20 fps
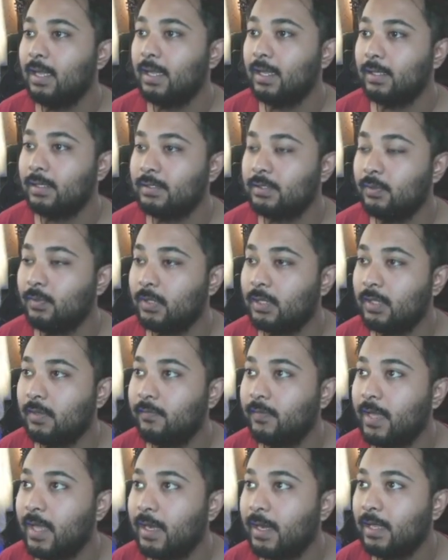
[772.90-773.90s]
Let's see what
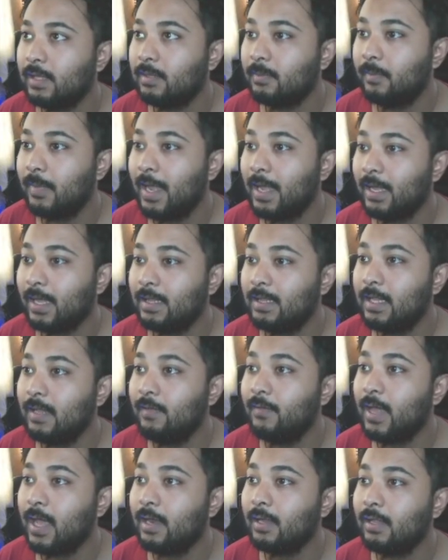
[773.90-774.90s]
they've got at the back, and
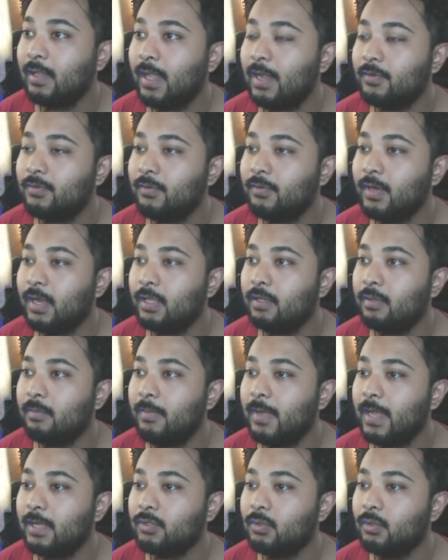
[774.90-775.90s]
they've got a Lantern at the
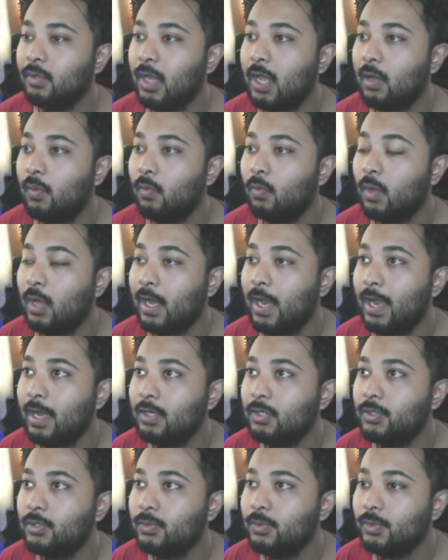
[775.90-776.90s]
back. So now what I
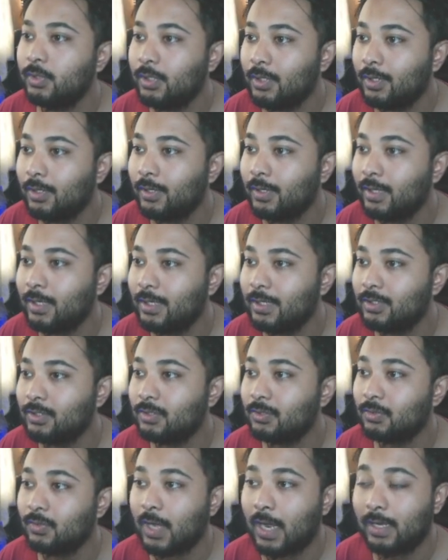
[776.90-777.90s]
do here
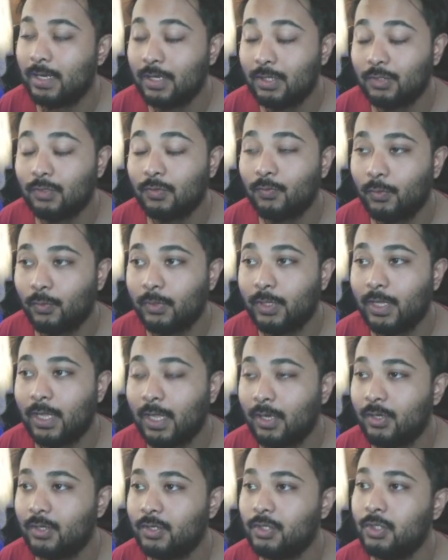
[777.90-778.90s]
is I need to throw the
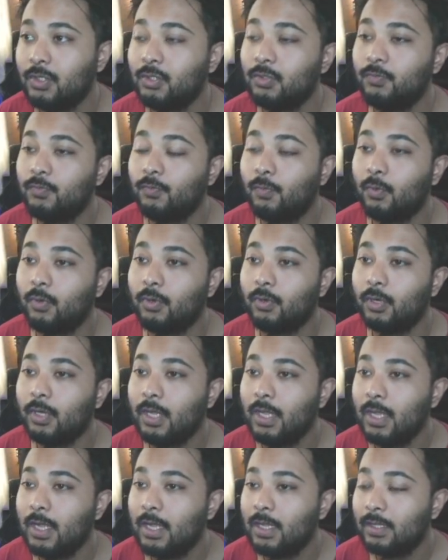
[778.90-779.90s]
energy for
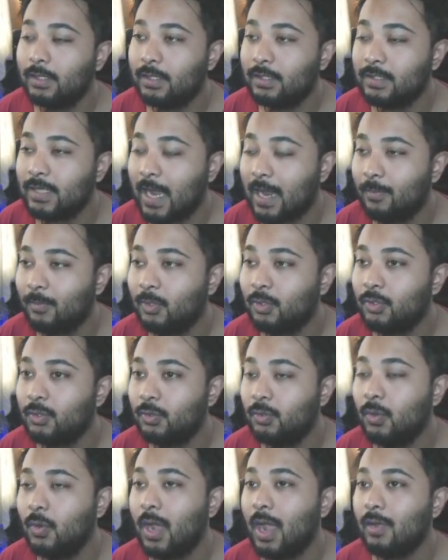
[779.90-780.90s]
the timer to
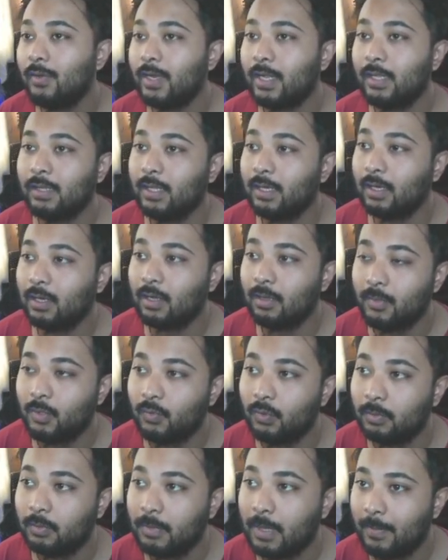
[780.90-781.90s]
go out and then come in
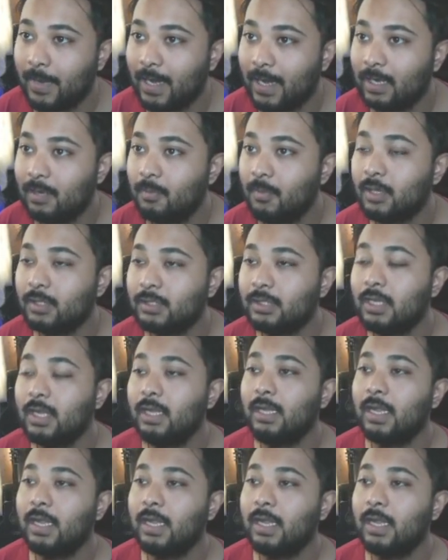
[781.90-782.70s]
with my Mandibuzz.